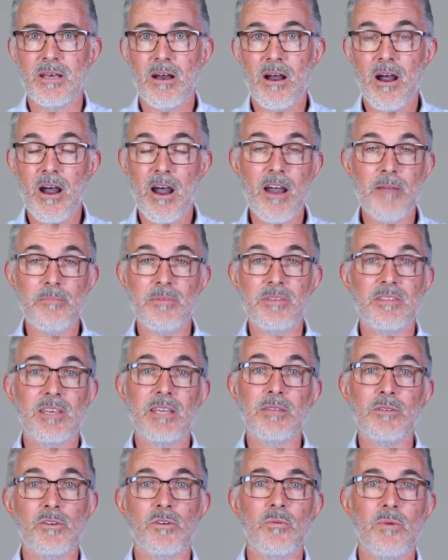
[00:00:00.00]
A
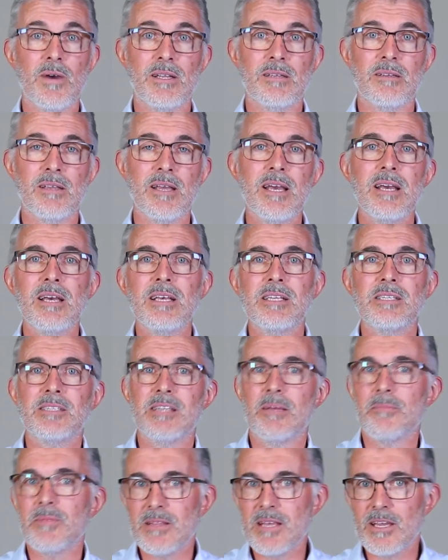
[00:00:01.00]
hypothetical one,
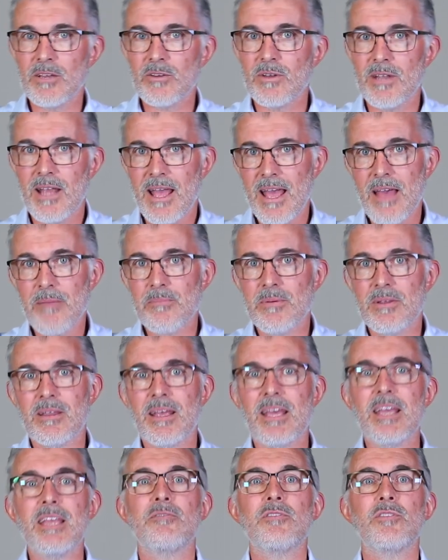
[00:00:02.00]
something that could happen
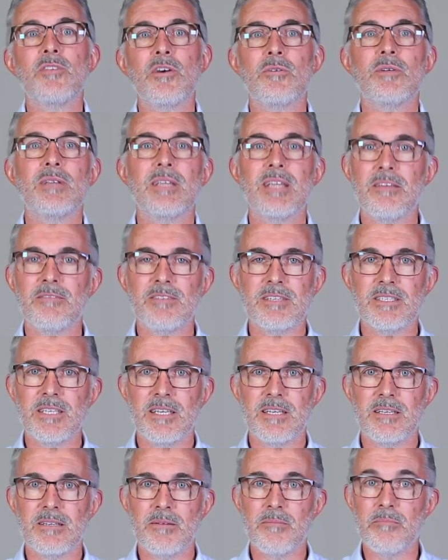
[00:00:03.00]
even though it never
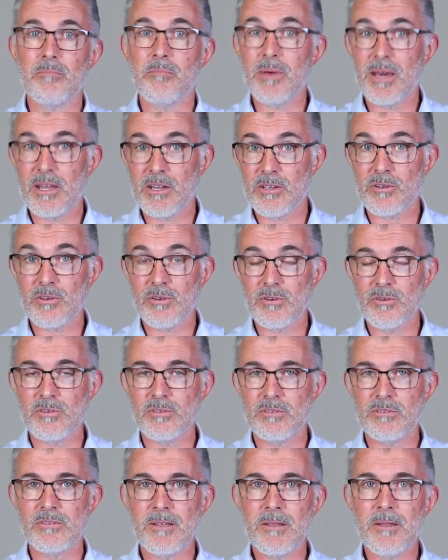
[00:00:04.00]
did, but it could.